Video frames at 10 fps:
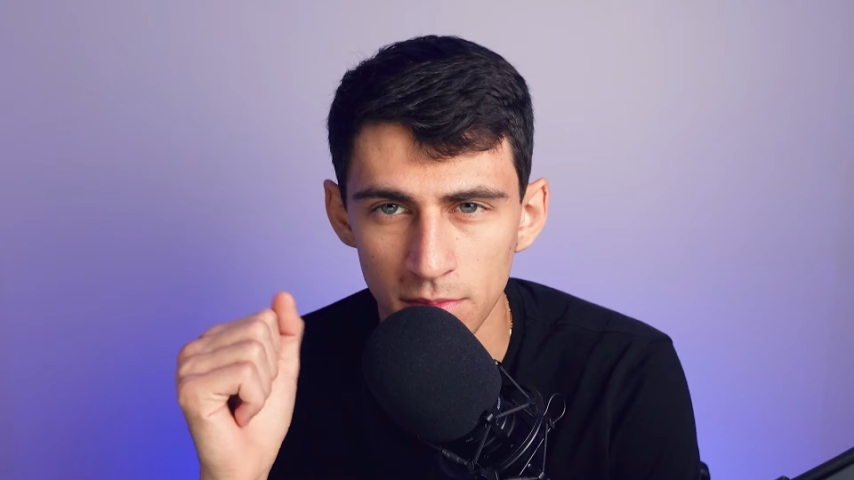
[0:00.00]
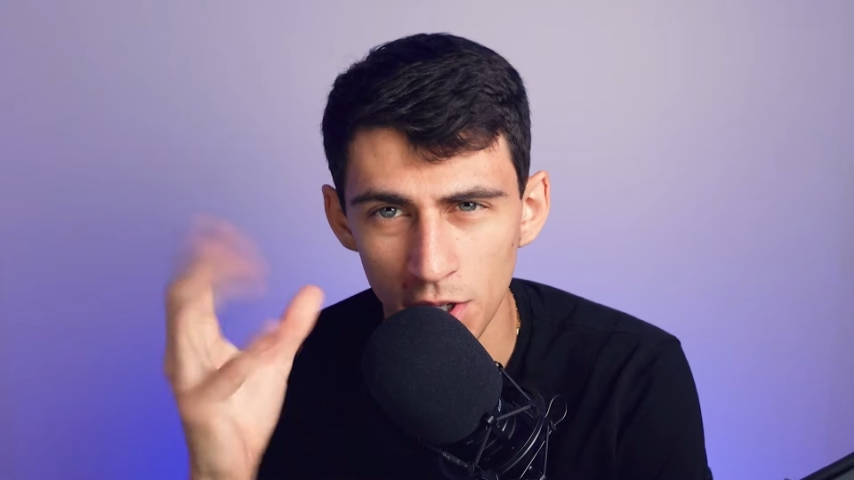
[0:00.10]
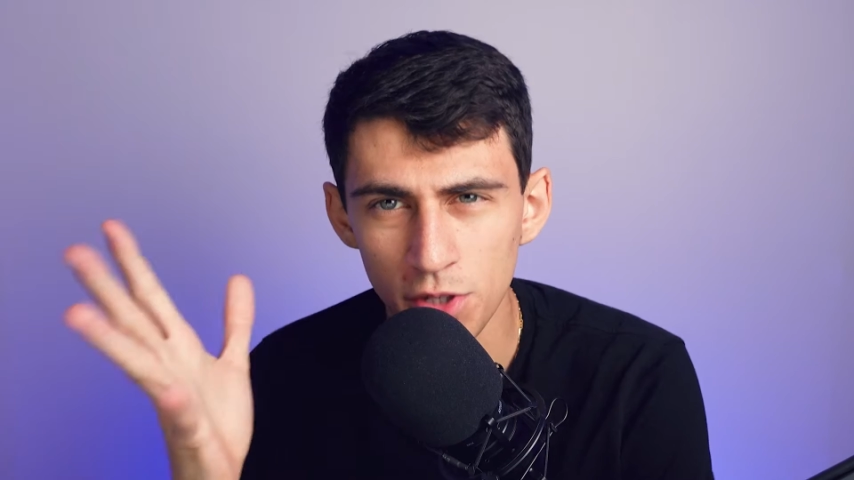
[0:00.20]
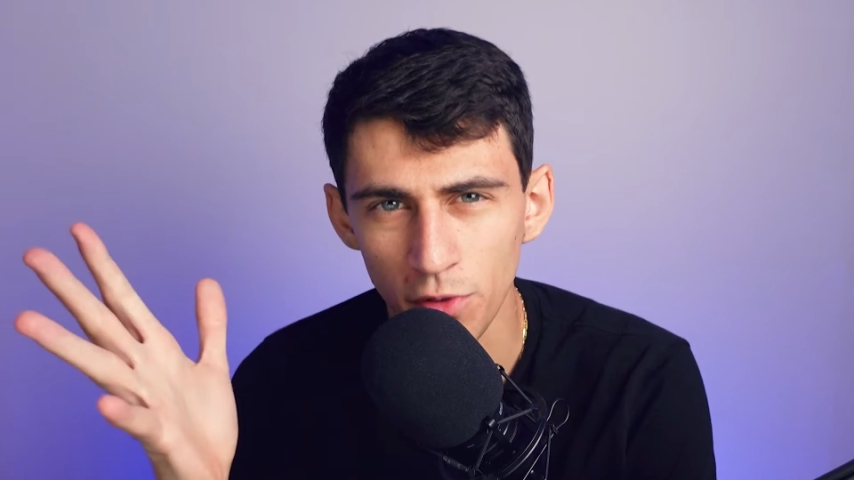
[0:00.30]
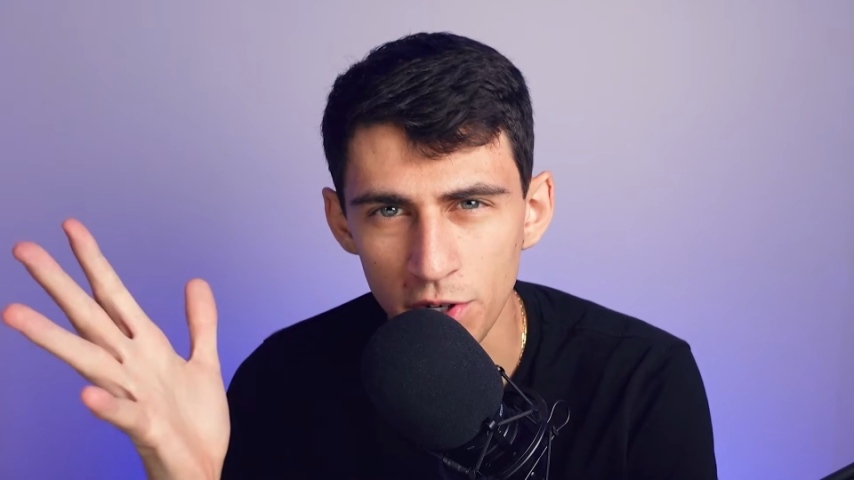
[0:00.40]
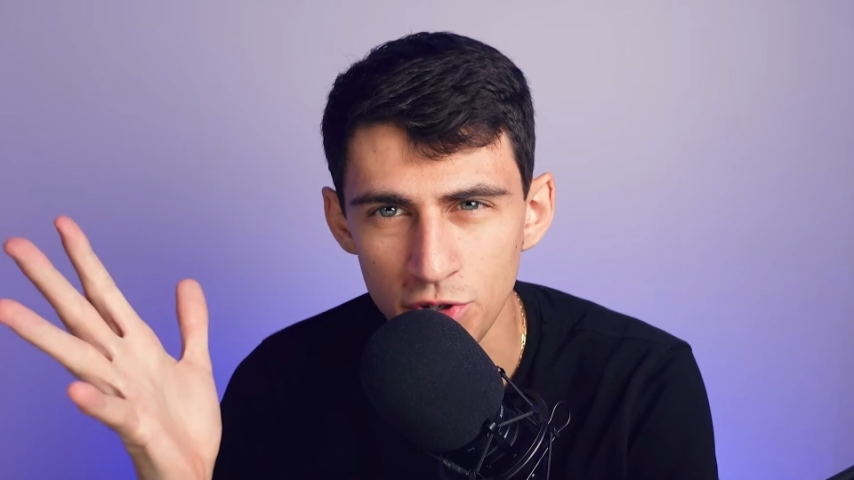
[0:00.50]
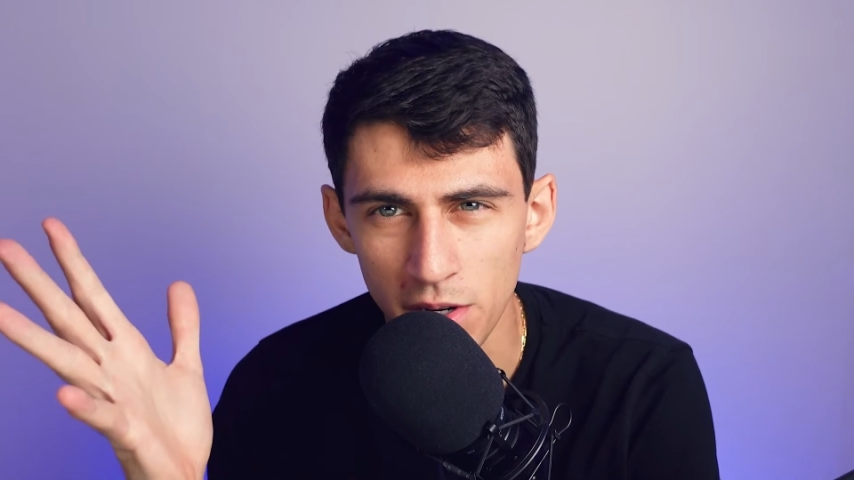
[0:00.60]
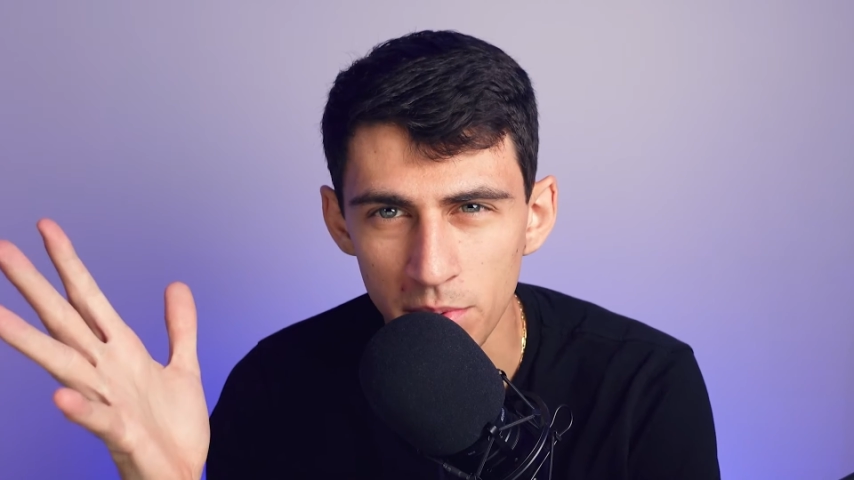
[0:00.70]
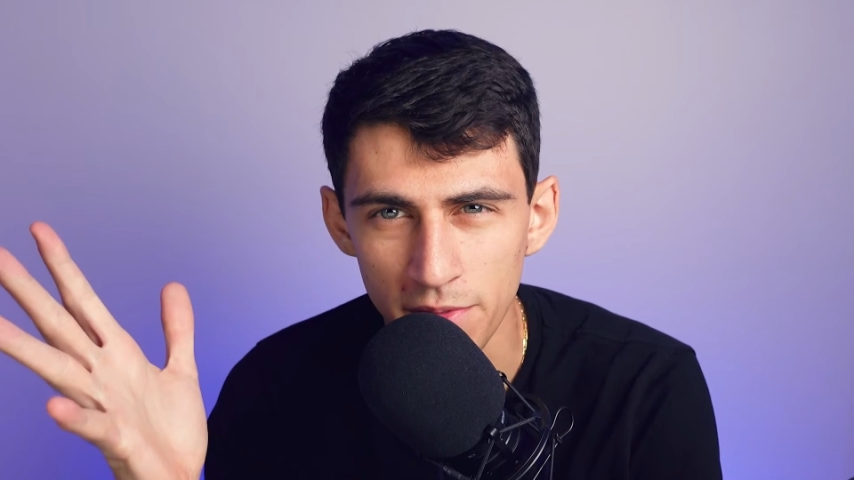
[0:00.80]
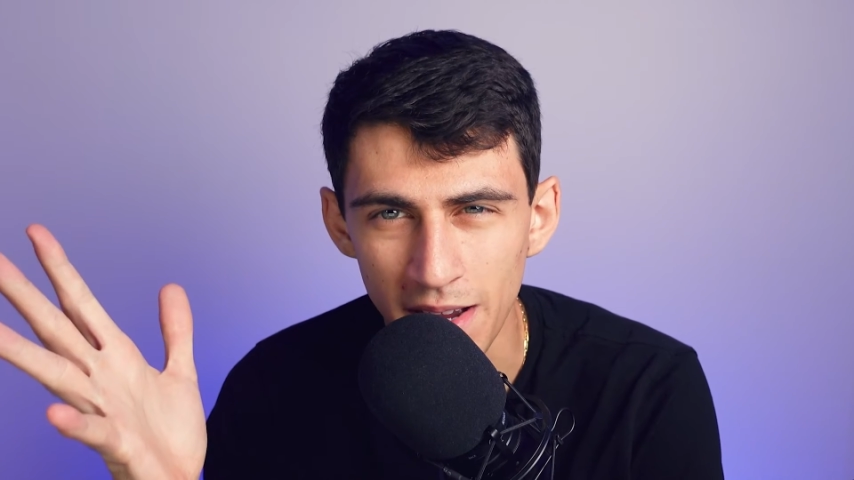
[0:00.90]
Are you
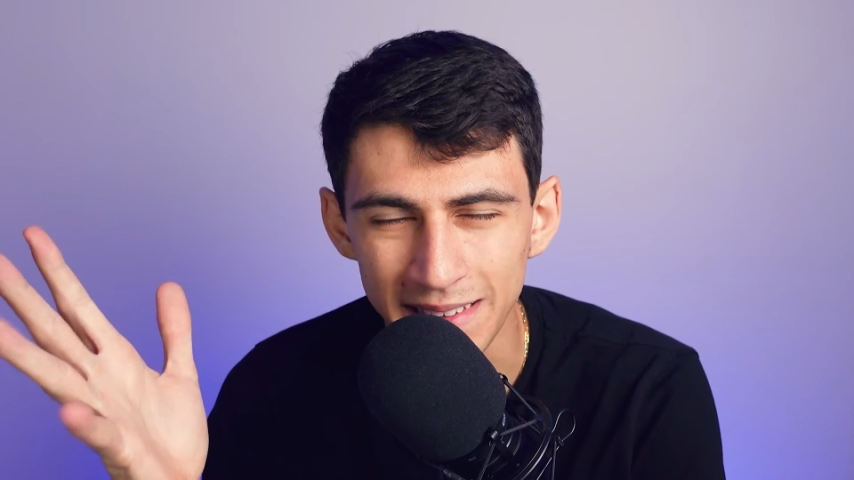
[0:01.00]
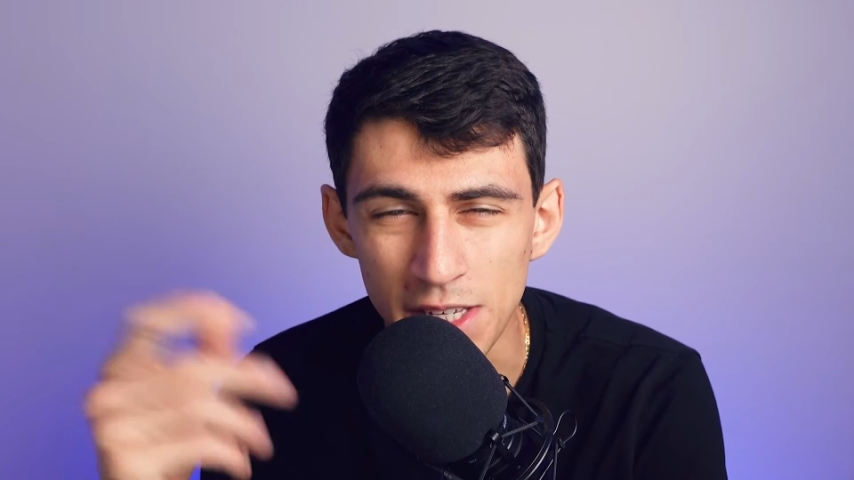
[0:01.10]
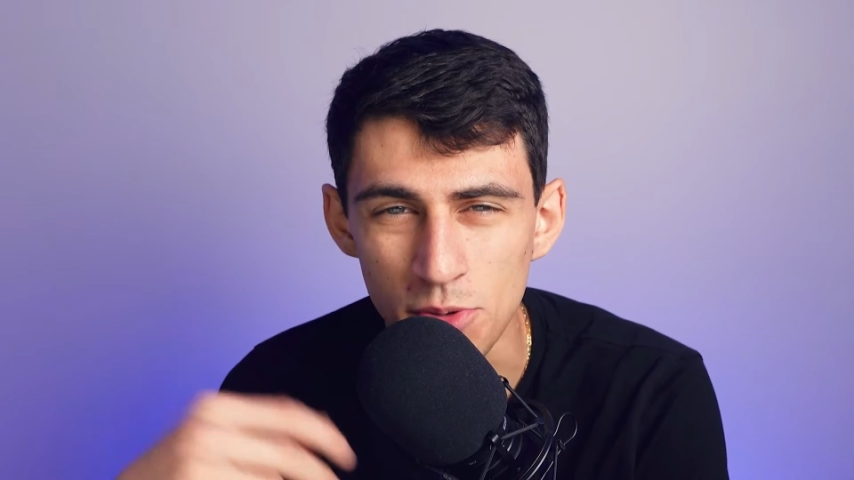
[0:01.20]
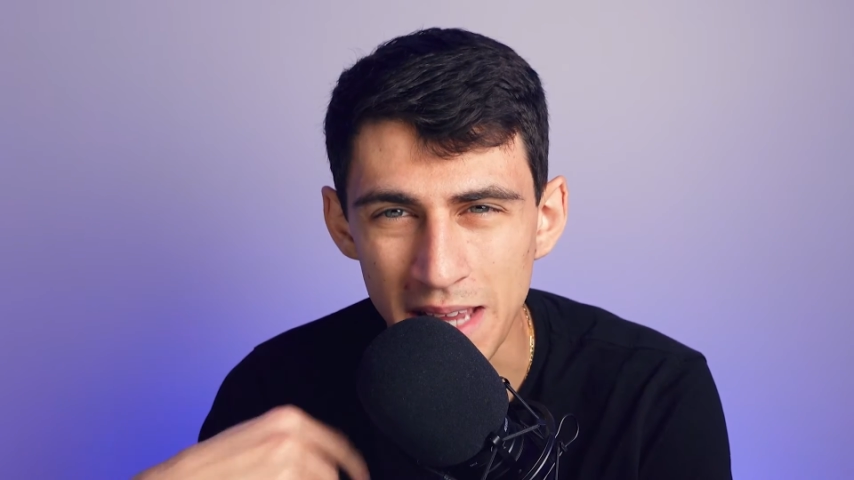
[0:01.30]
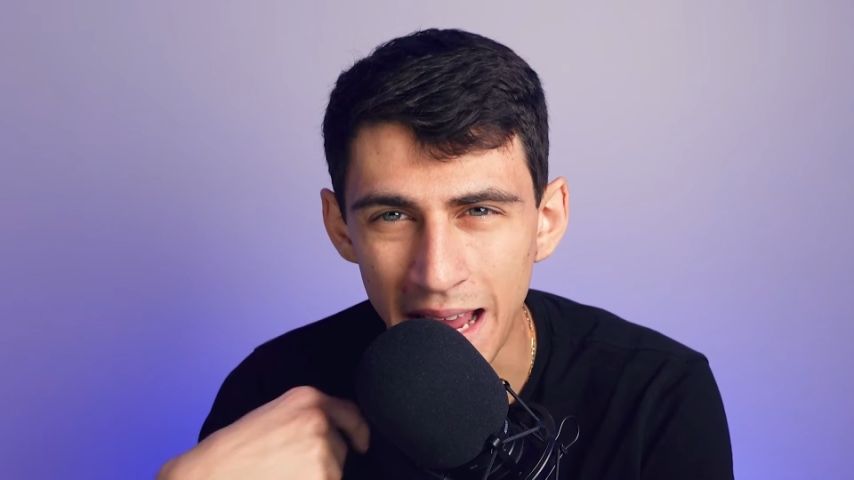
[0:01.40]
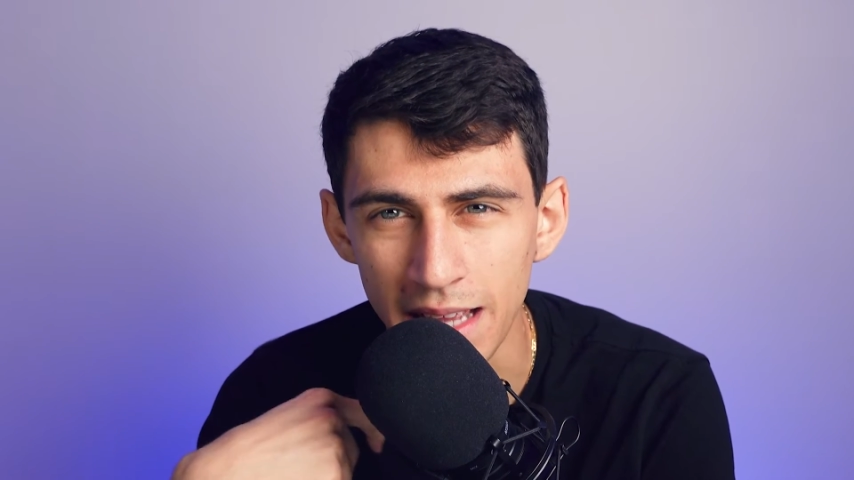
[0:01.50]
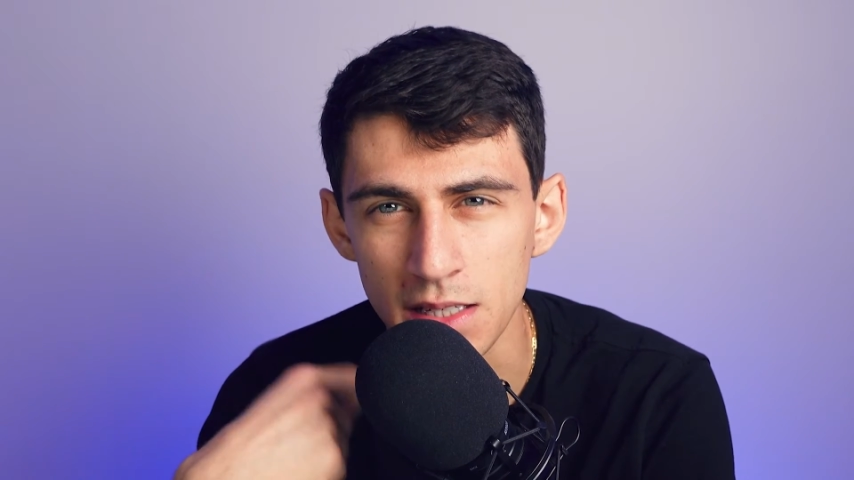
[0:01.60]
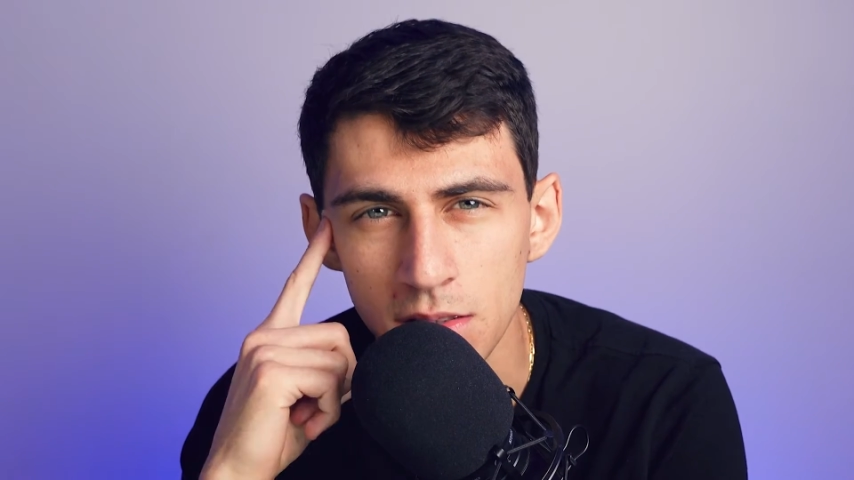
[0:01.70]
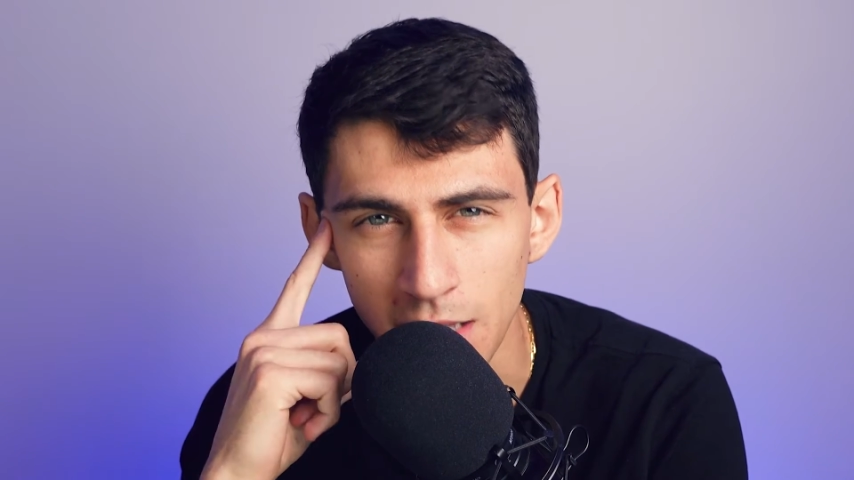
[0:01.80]
frustrated with the fact that you can't